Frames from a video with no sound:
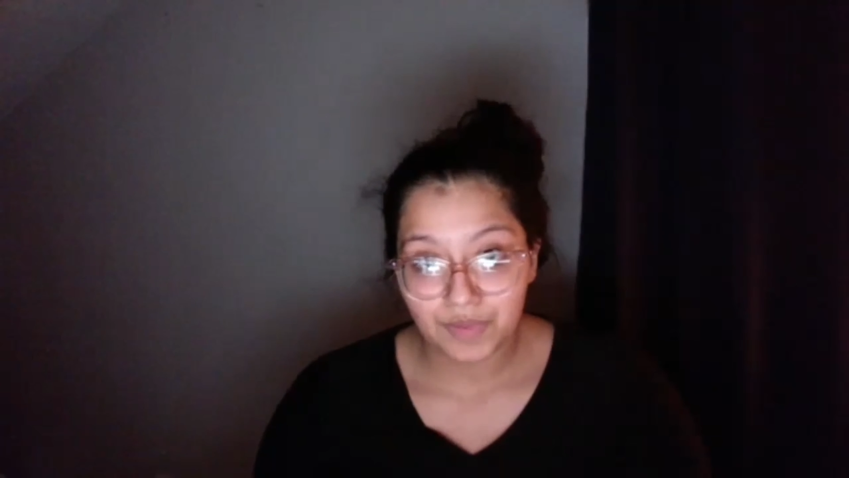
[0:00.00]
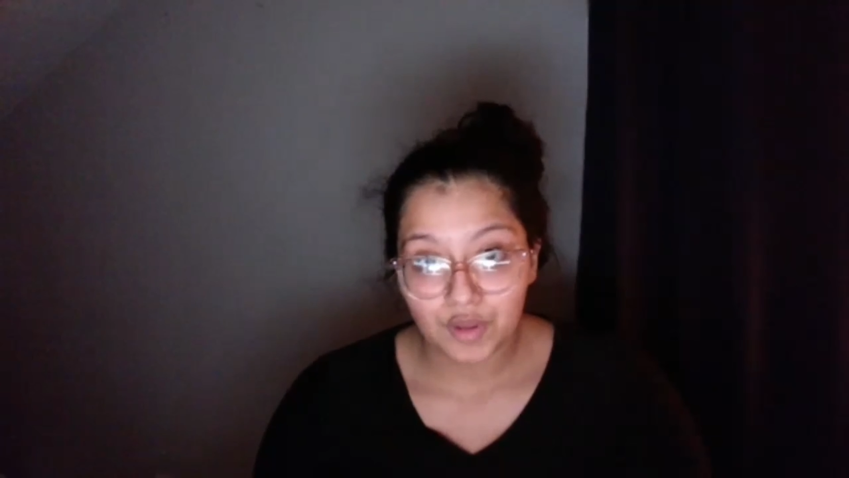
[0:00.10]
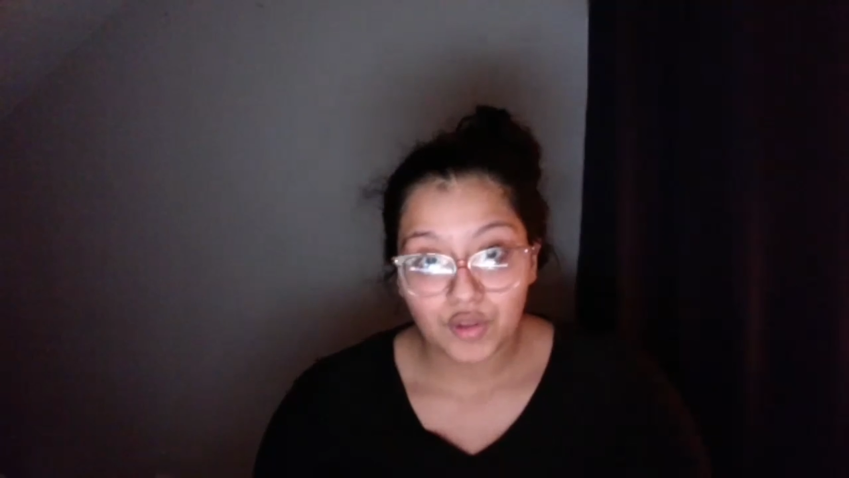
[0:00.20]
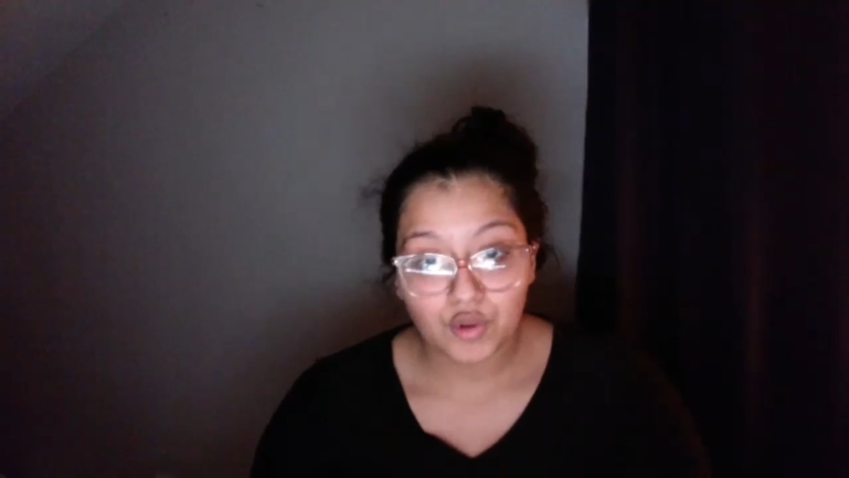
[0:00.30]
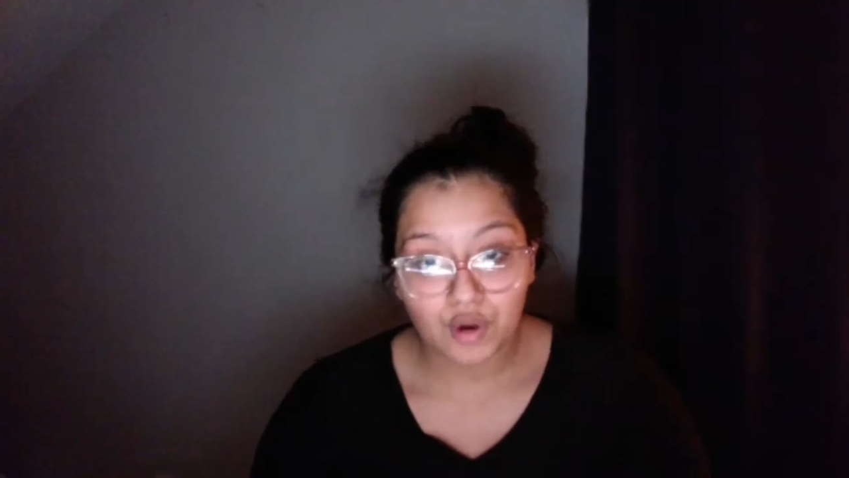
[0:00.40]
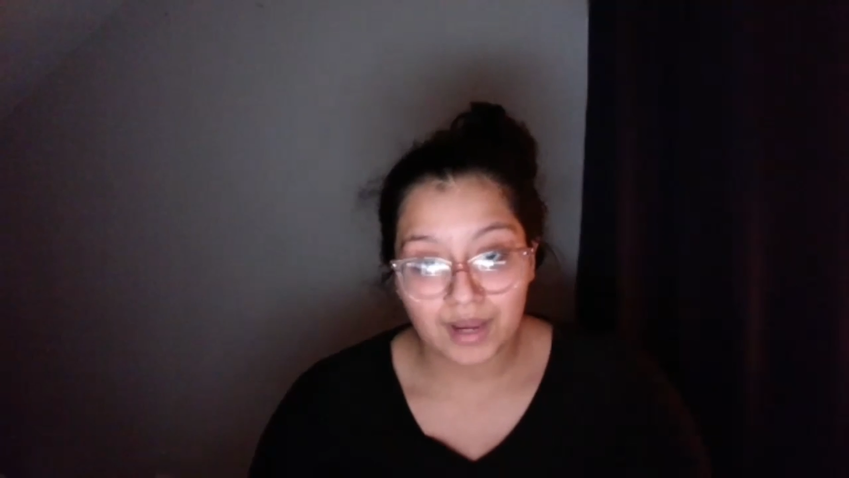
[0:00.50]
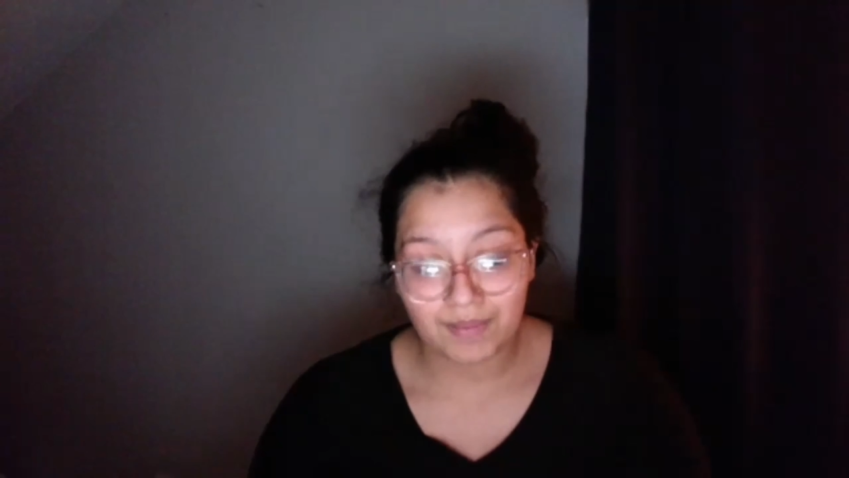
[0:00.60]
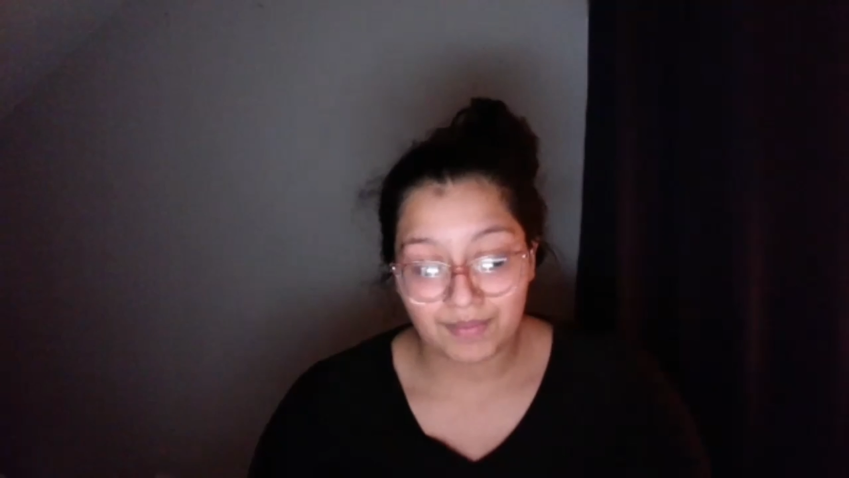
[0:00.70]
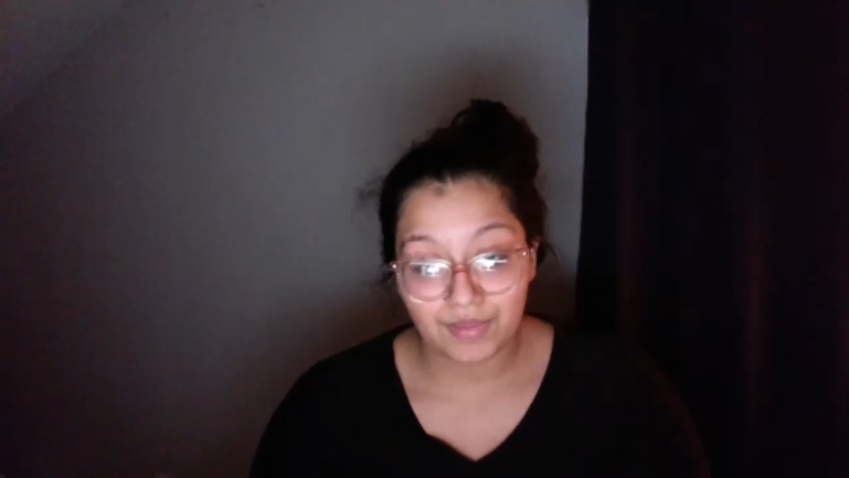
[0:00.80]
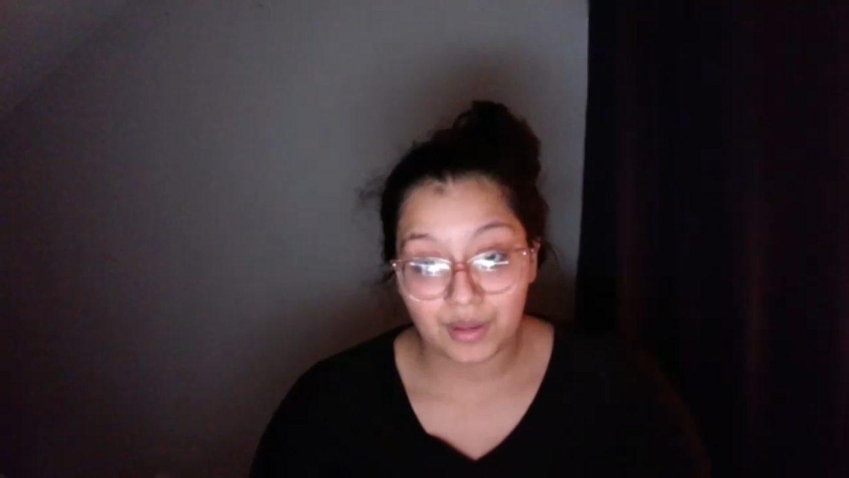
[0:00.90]
3.
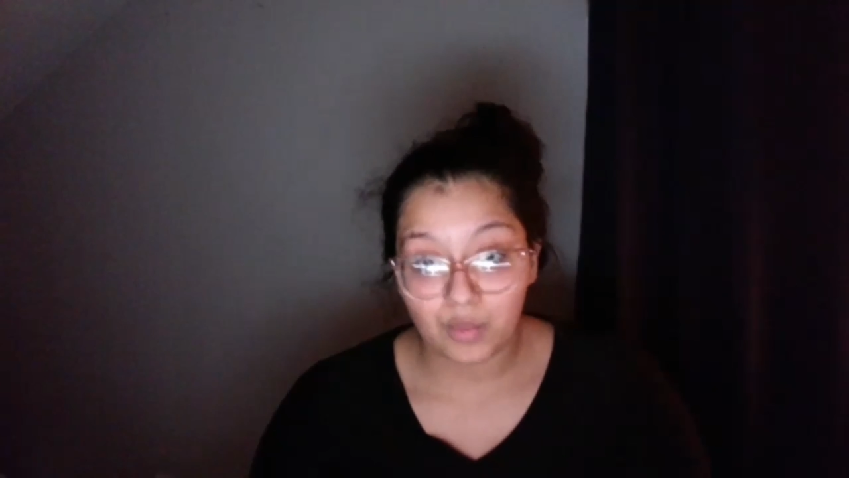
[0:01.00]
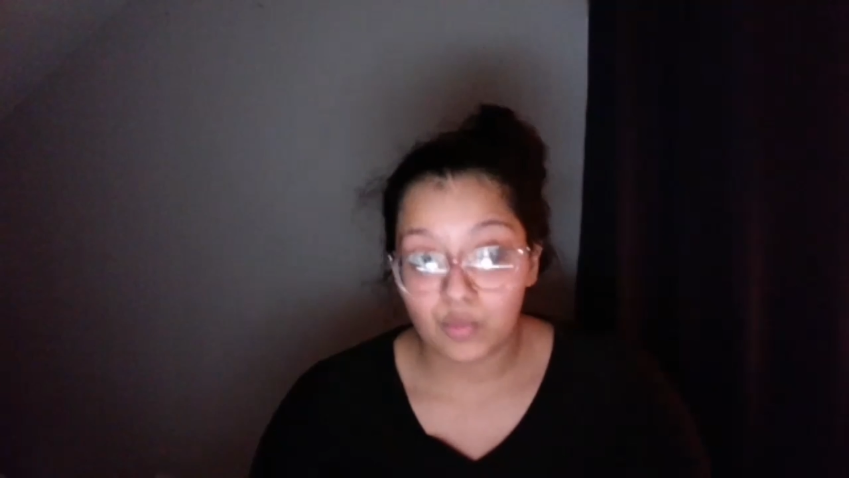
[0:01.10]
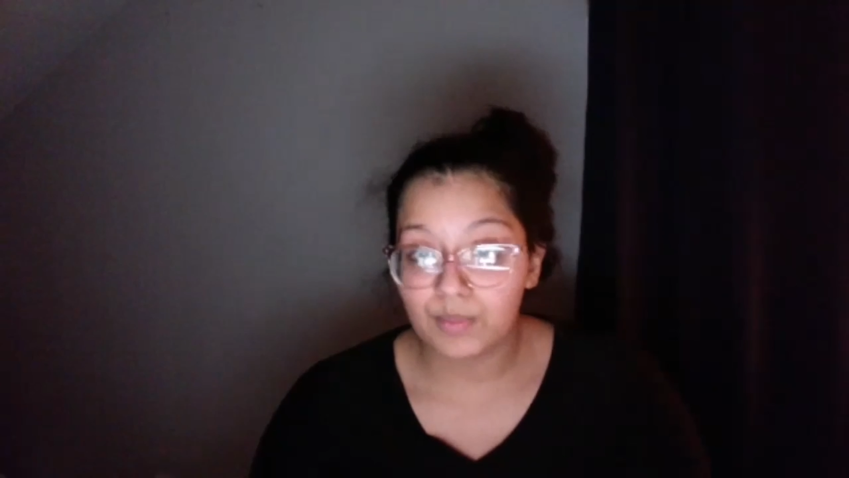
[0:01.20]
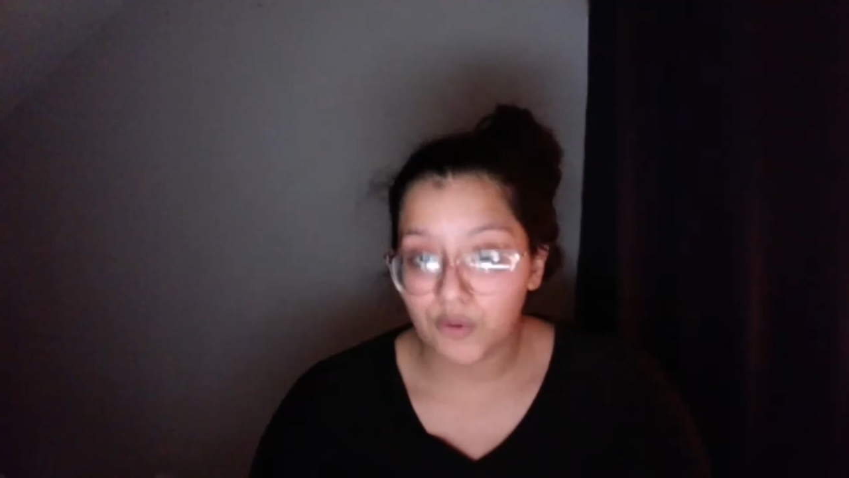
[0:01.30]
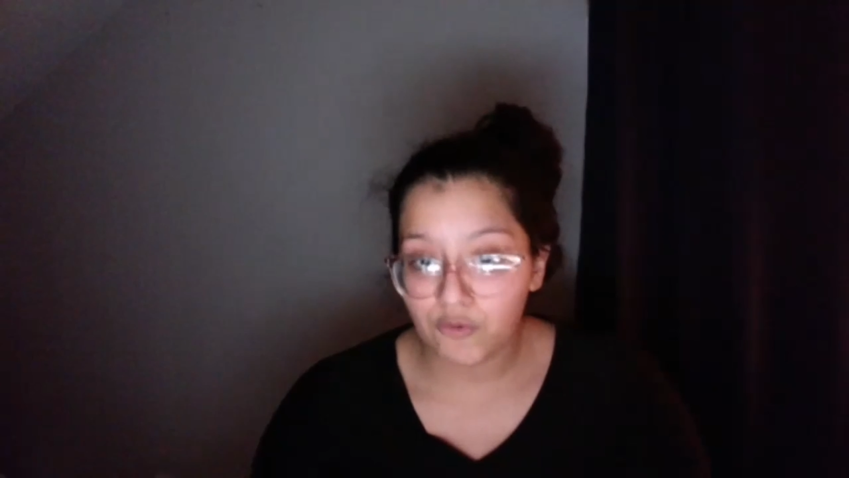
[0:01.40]
Remove